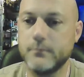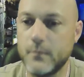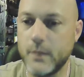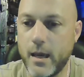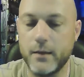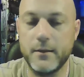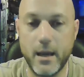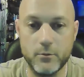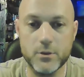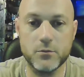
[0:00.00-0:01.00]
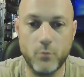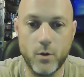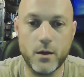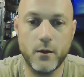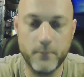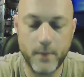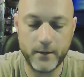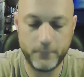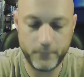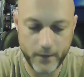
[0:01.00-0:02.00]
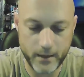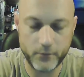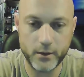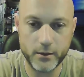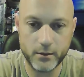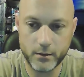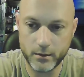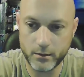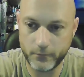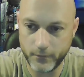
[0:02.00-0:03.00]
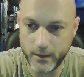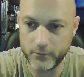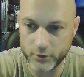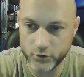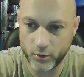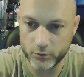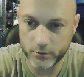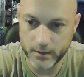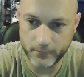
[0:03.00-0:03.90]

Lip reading: Yeah, that was one of my favorite drones.